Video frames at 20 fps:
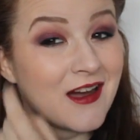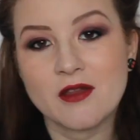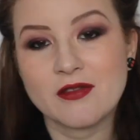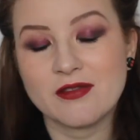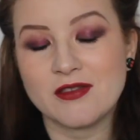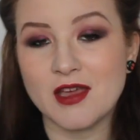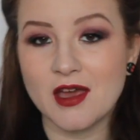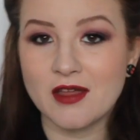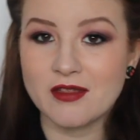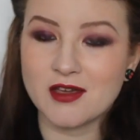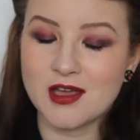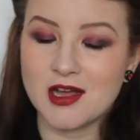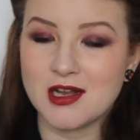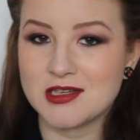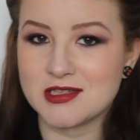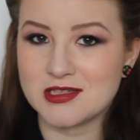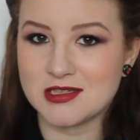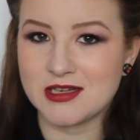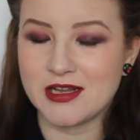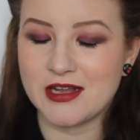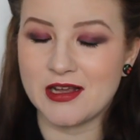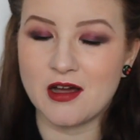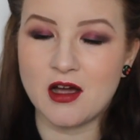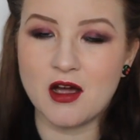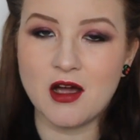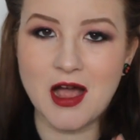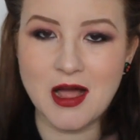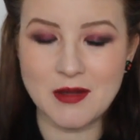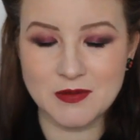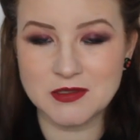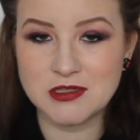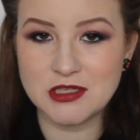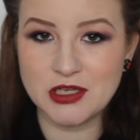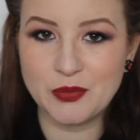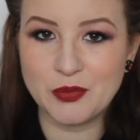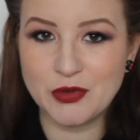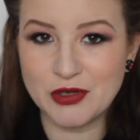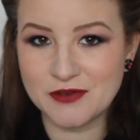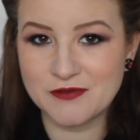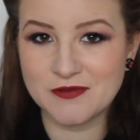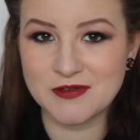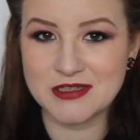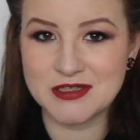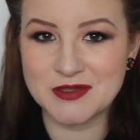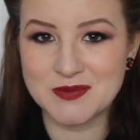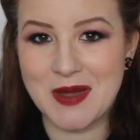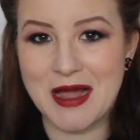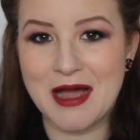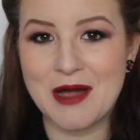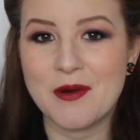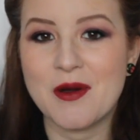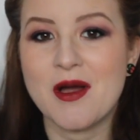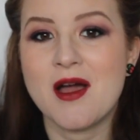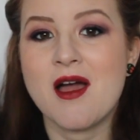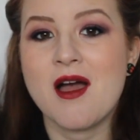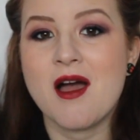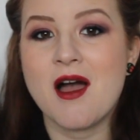The other colours in here are absolutely beautiful as well.